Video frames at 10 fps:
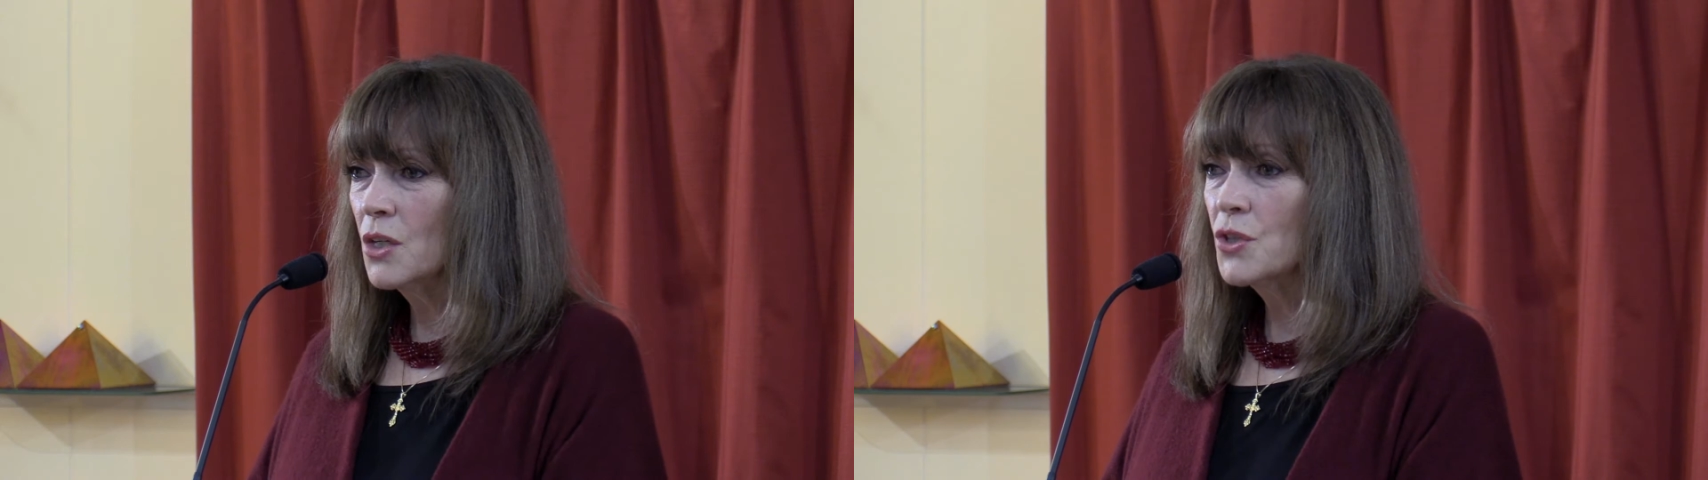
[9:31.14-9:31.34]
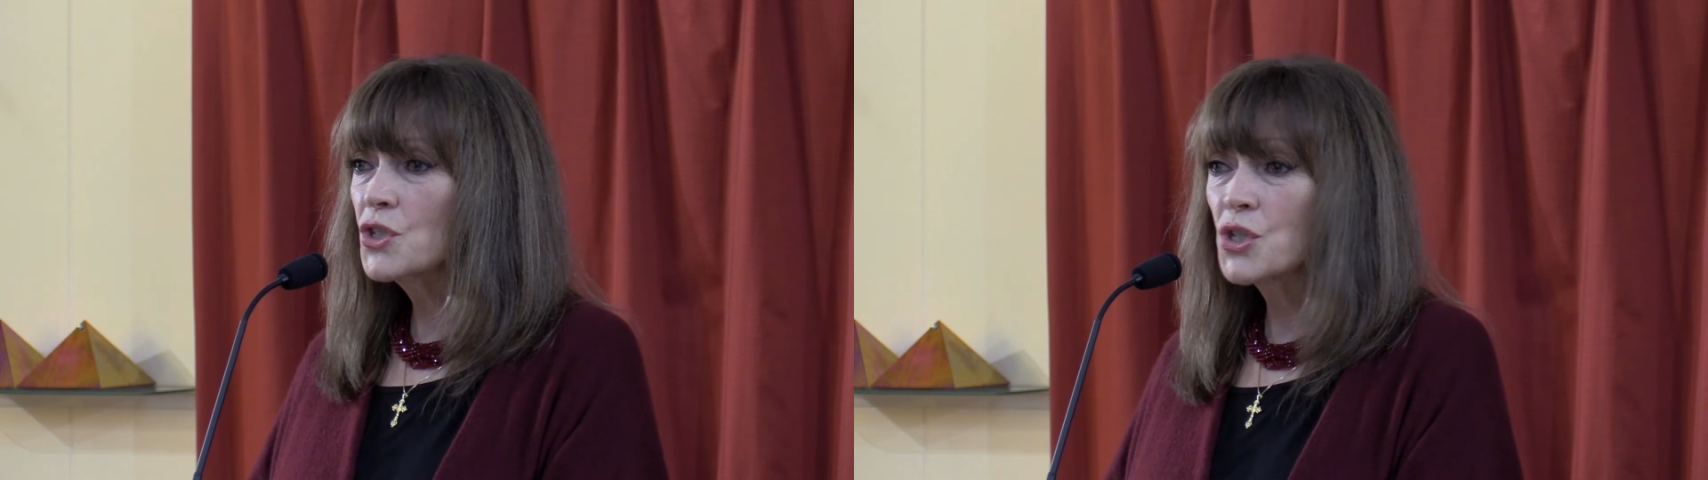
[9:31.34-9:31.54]

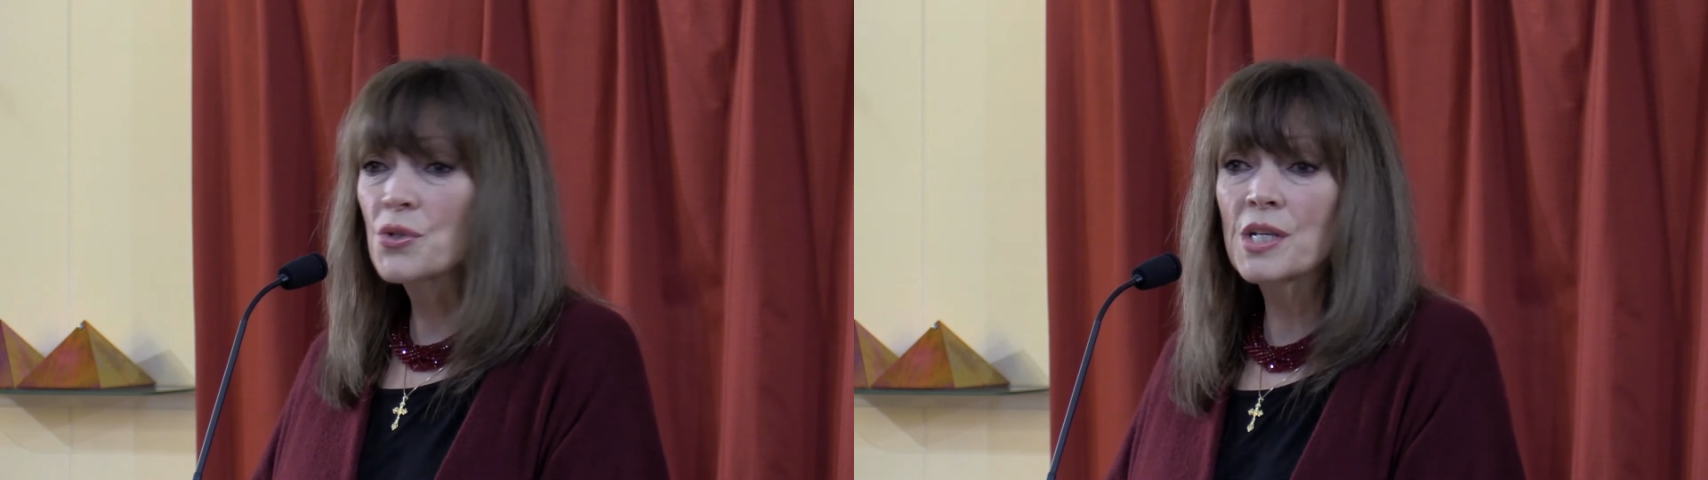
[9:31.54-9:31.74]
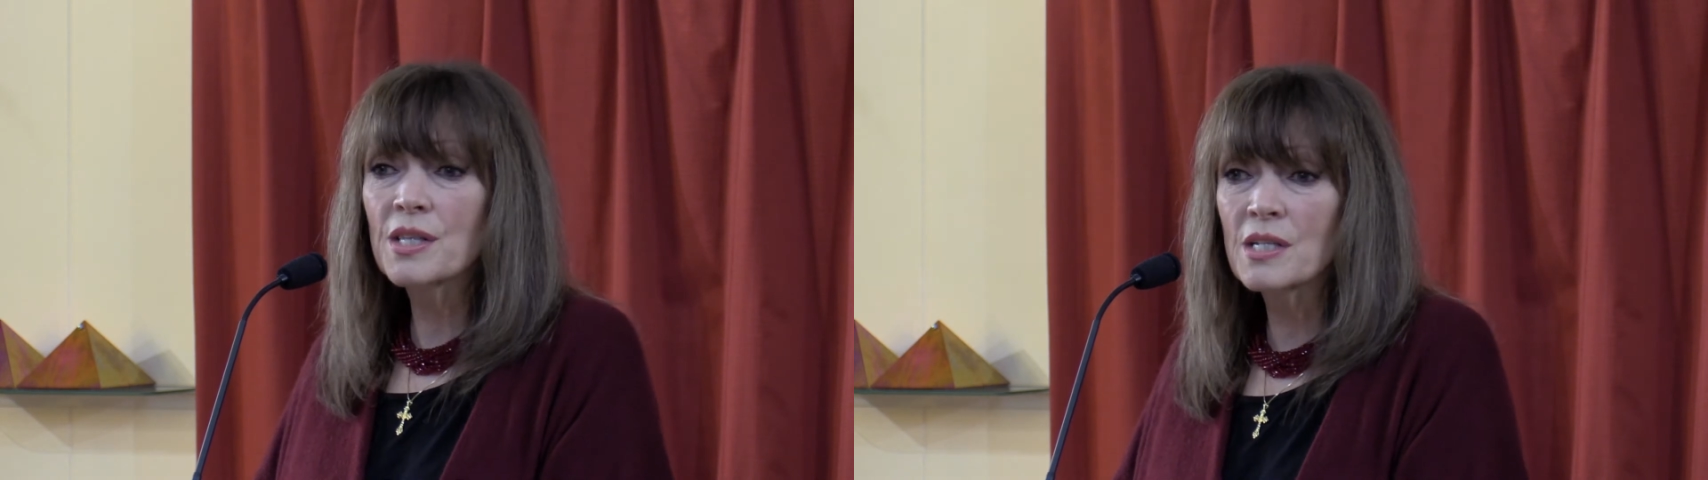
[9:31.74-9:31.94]
The
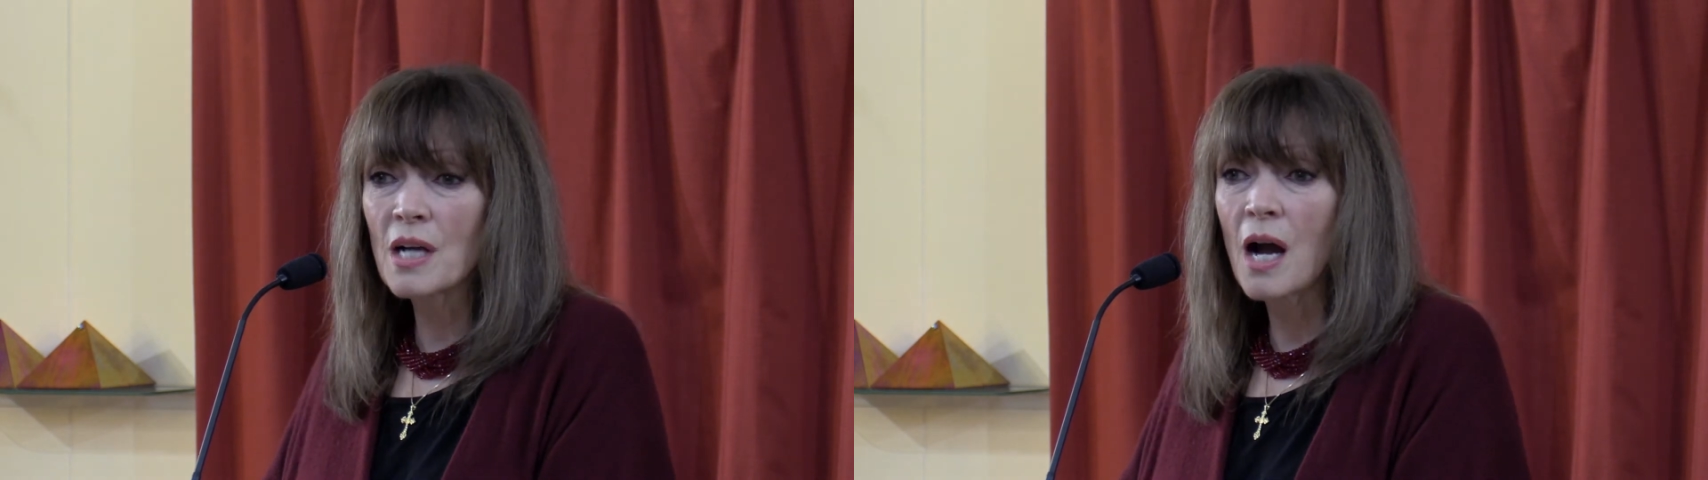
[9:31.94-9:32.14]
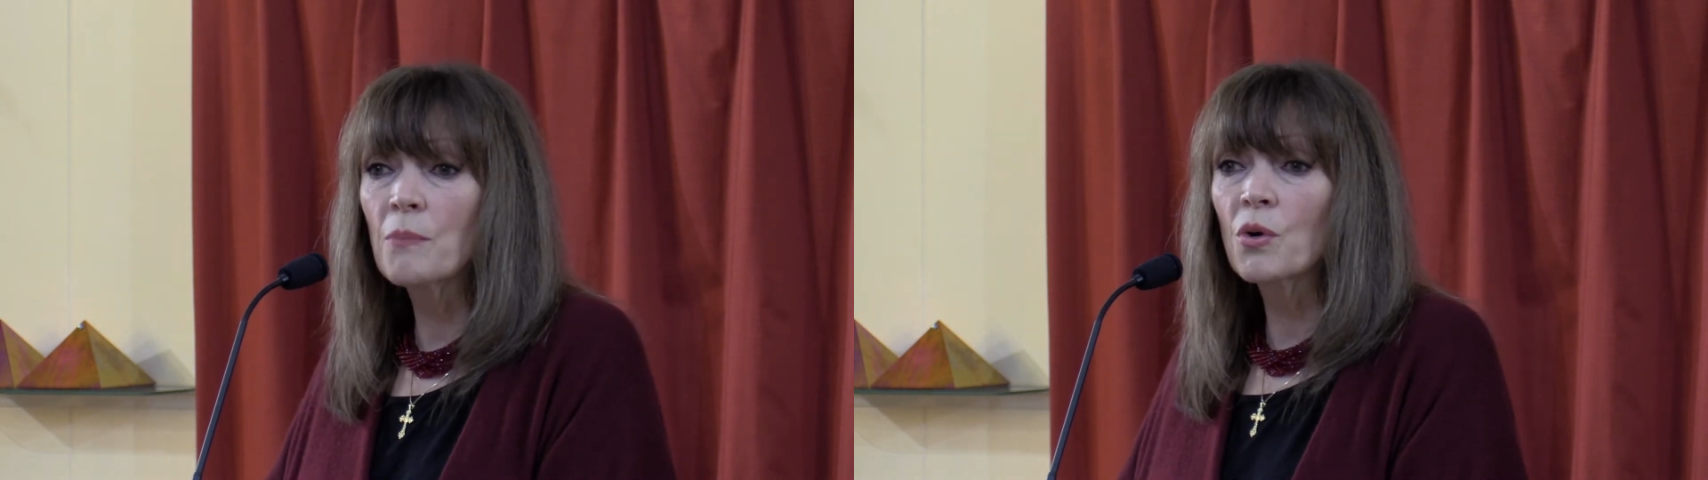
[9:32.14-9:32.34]
Jews at the
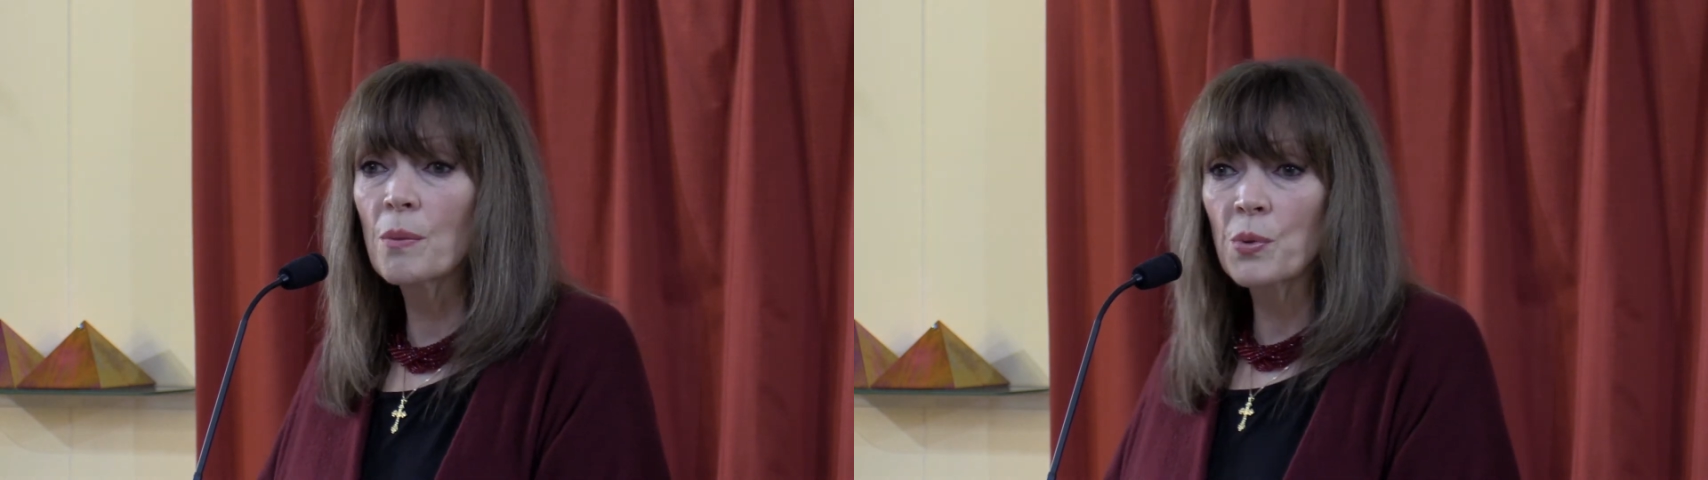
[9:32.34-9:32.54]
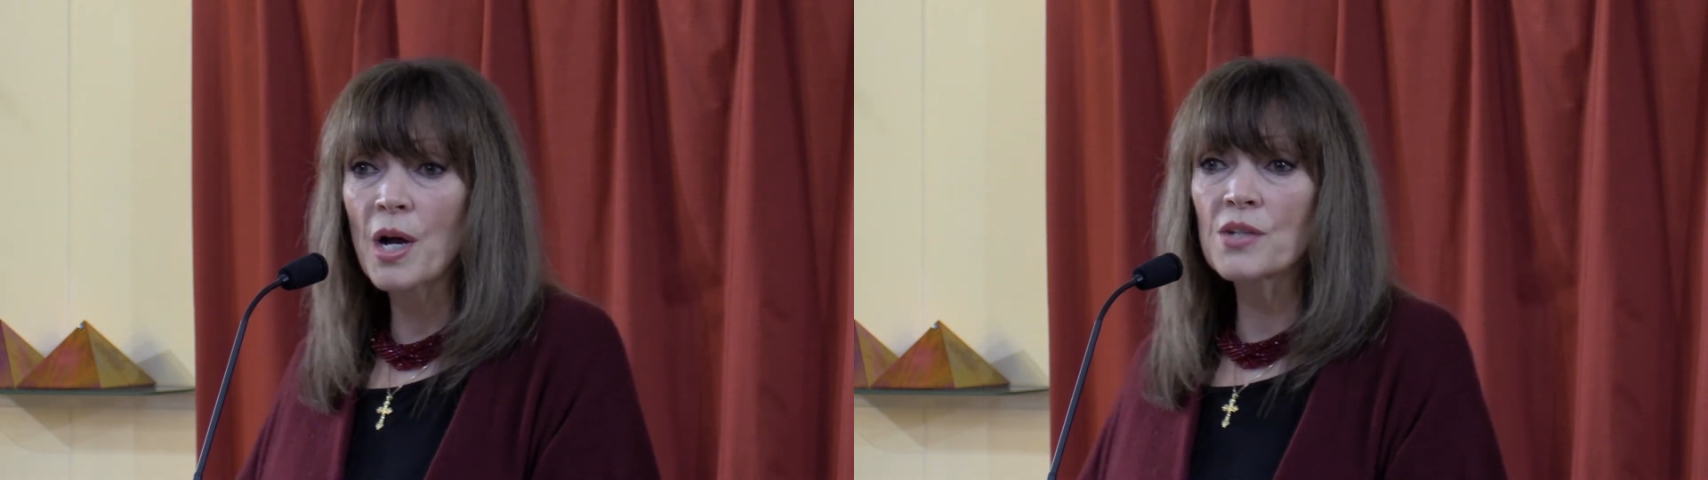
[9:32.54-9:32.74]
time were
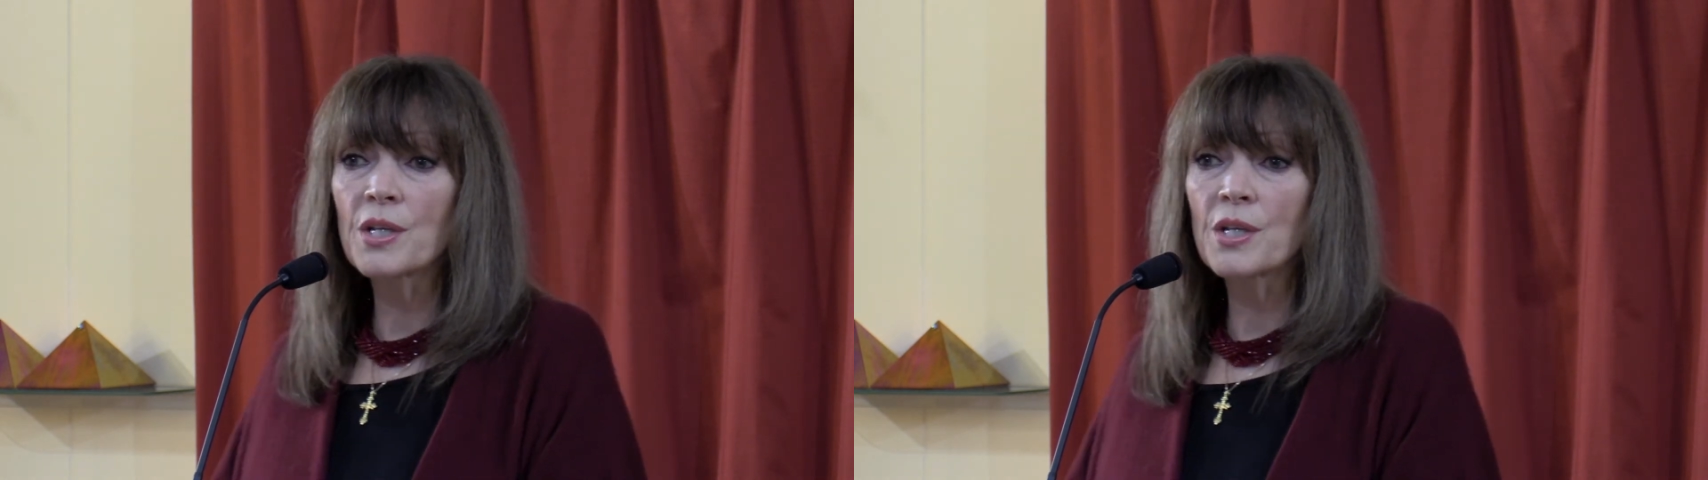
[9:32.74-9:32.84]
oppressed,